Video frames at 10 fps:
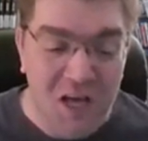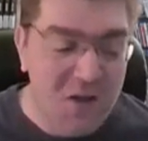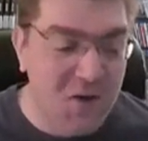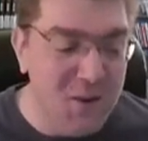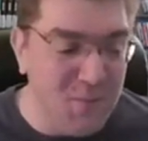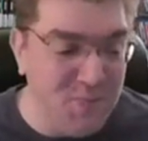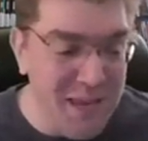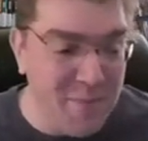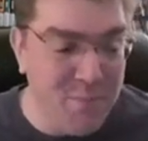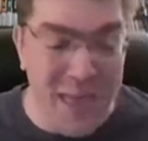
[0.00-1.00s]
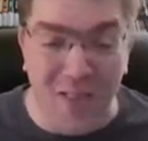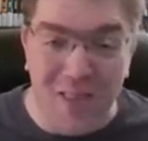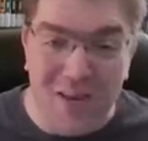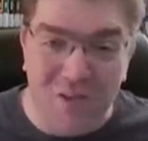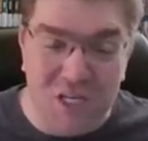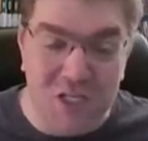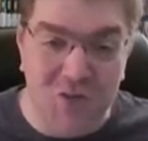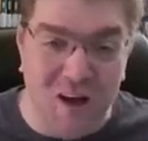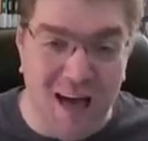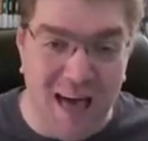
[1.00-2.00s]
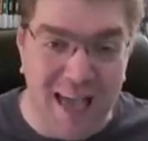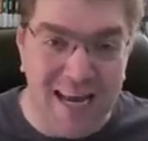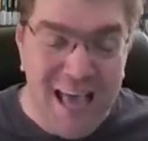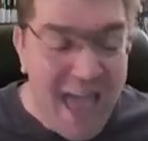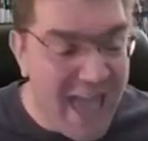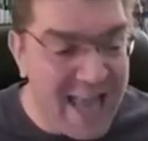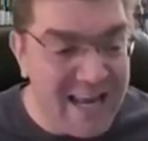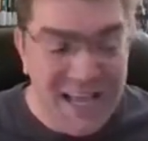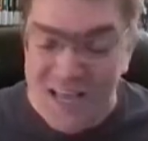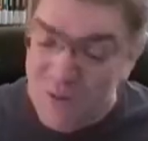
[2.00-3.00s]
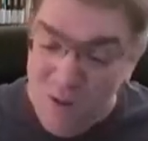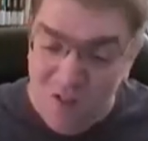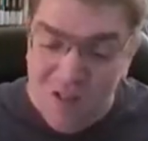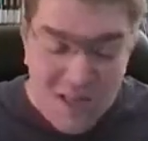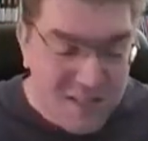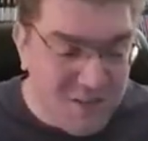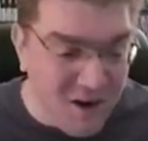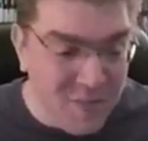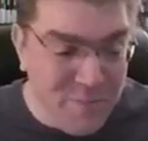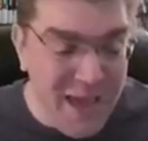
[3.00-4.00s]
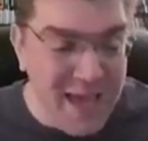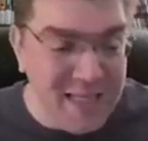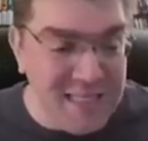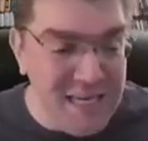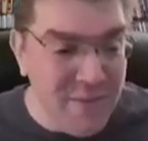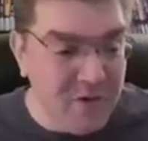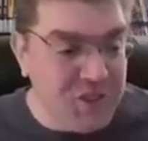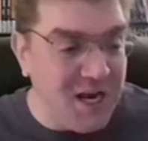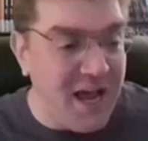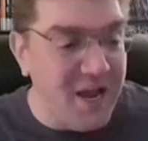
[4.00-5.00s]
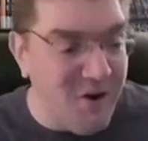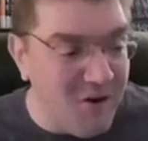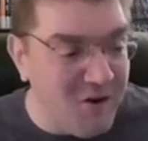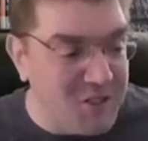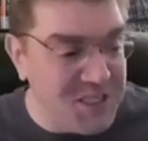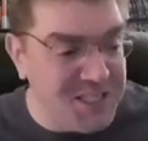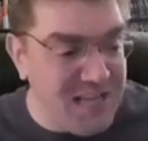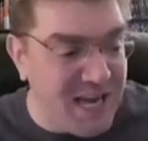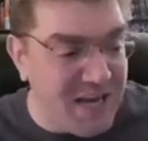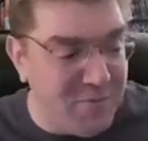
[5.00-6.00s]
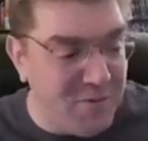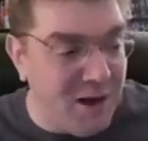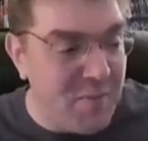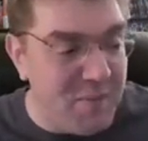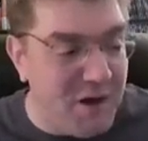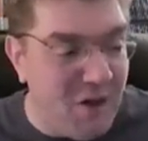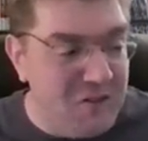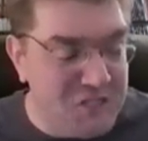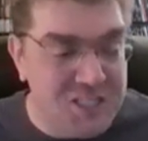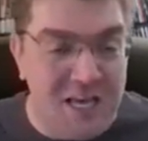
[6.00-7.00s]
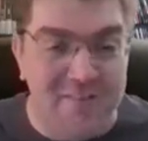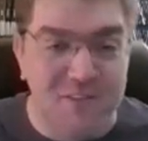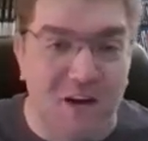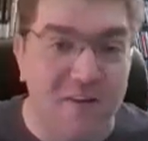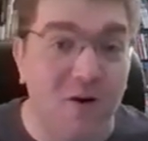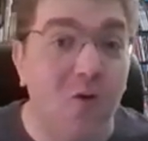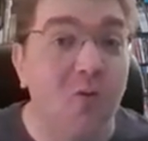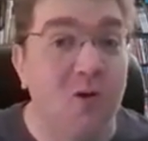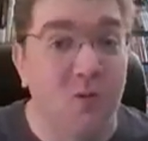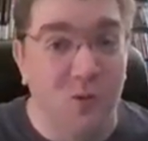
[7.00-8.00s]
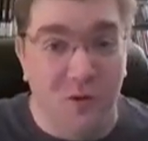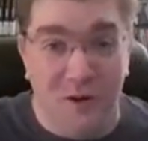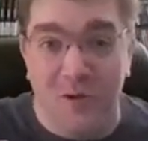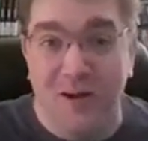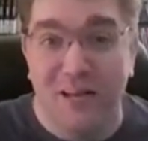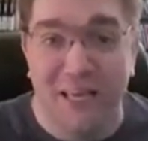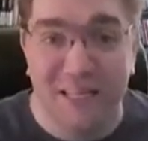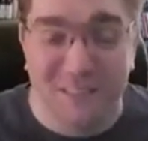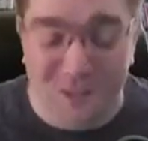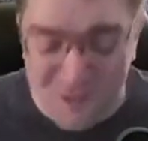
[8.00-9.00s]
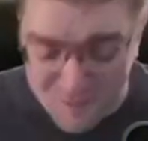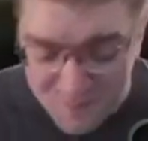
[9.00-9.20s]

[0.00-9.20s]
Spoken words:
couldn't beat Balin if she tried. And, well, Dark Bangs, emo Jedi girl, she's not a problem at all and she's effed off. Oh, don't worry, we're going to get to her.